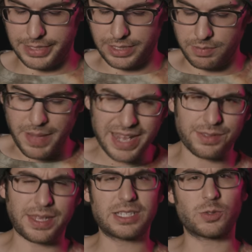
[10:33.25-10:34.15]
you know,
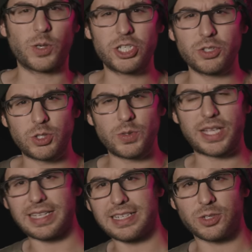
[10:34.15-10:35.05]
make things, what did you do
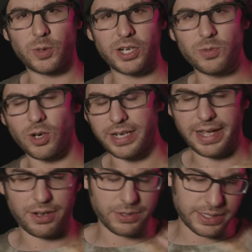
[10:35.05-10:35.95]
that led to where you are
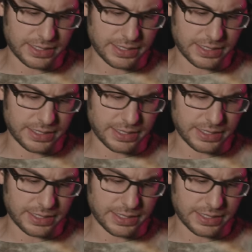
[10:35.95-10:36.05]
now?